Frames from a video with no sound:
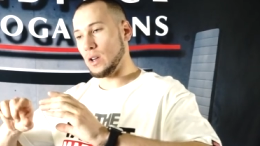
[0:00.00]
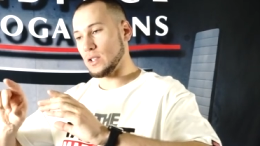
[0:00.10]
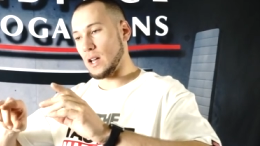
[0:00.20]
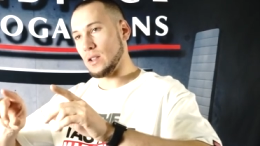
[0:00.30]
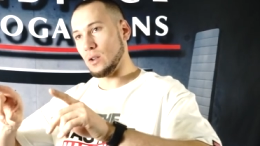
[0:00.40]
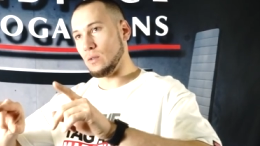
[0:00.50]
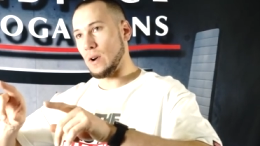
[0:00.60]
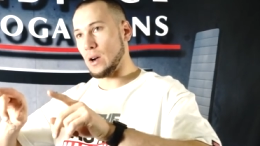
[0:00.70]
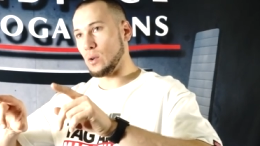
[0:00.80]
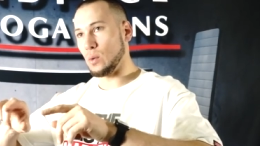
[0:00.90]
It's got the little
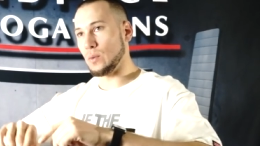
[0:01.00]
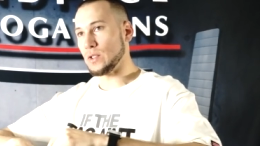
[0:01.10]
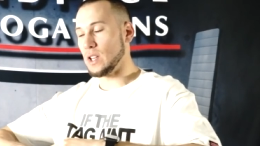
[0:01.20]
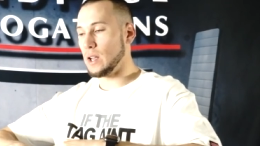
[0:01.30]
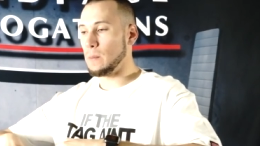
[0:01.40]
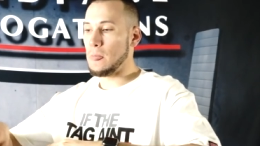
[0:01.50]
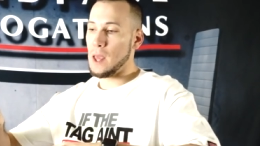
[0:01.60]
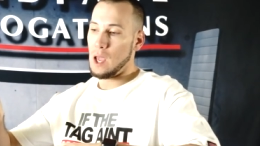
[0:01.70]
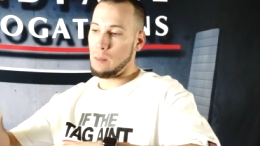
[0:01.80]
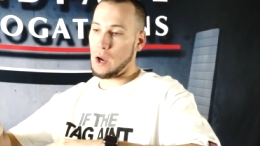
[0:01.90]
vinyl grooves in it,
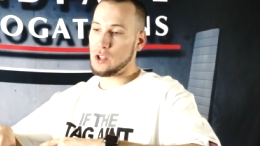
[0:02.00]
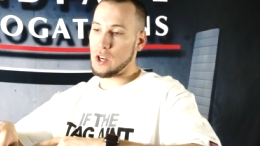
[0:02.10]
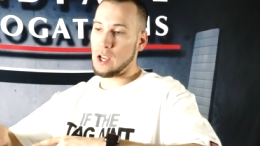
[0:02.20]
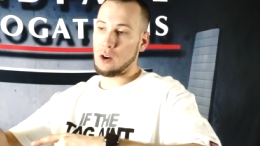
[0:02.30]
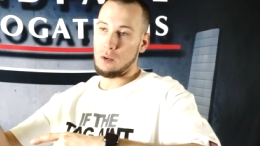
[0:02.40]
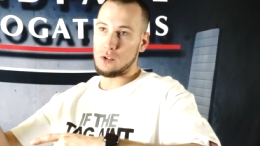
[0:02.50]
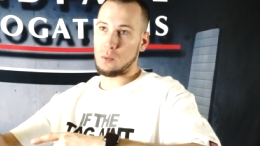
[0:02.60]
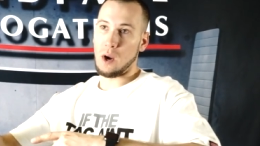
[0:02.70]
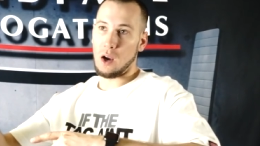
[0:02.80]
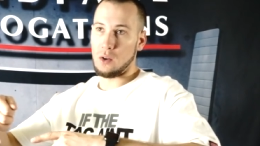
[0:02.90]
and my J curves
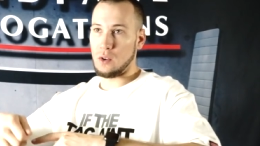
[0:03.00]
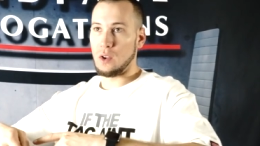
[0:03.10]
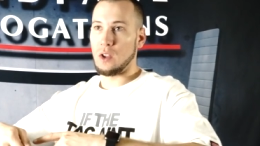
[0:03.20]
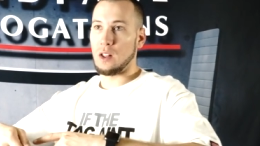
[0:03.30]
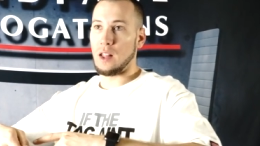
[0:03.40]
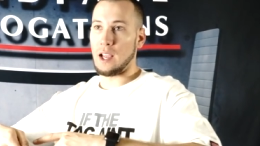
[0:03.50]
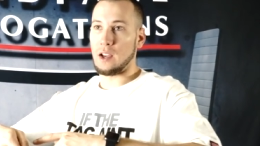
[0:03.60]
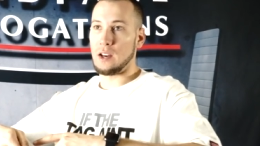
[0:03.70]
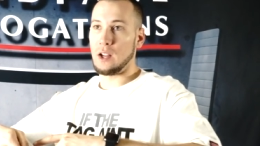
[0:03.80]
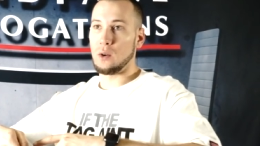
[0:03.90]
around like
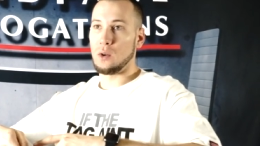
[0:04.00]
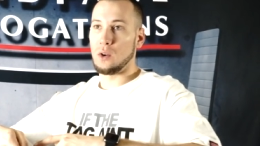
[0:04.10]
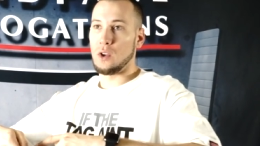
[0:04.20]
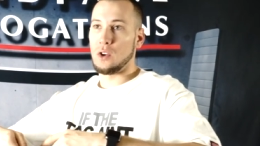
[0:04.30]
a needle.